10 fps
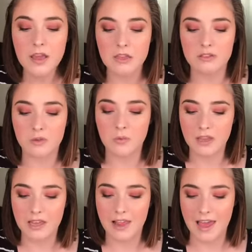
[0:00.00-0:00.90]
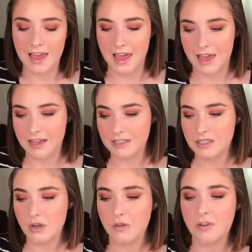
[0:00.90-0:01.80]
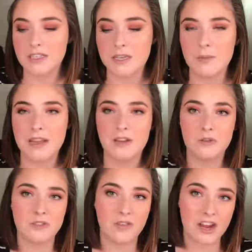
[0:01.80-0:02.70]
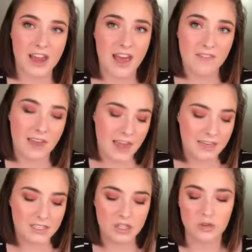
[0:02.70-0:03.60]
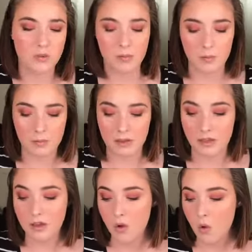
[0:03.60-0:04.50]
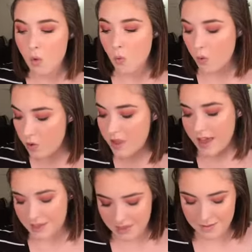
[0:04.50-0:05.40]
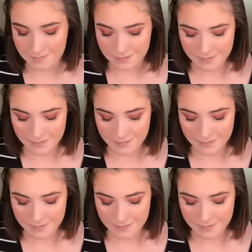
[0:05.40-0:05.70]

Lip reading: use a really light hand. So if you're someone who's very heavy-handed, you probably won't like them.